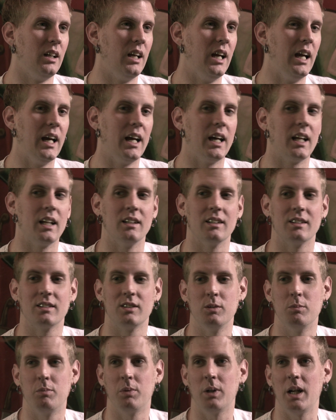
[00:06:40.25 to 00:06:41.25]
and
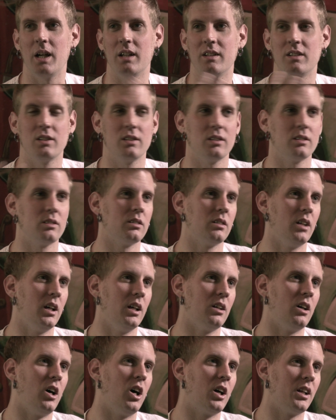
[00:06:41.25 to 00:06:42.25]
you play it to
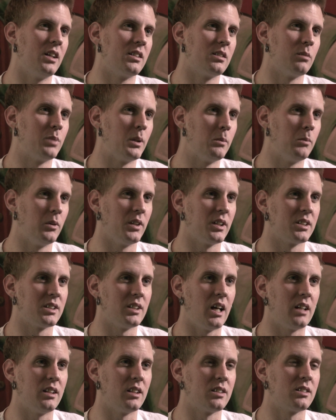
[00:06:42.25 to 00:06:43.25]
an audience of people that's
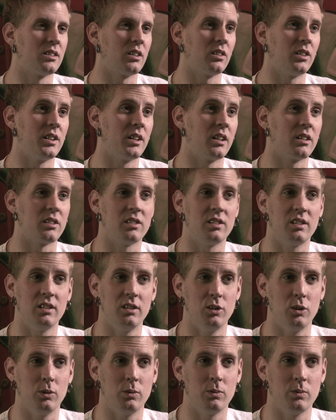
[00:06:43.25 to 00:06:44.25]
not necessarily there to see
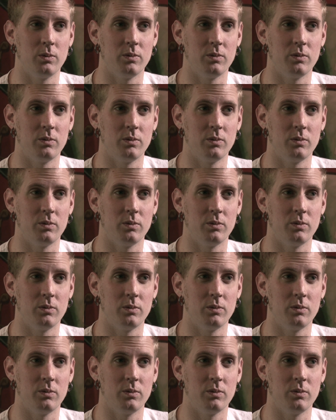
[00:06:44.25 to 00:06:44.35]
you.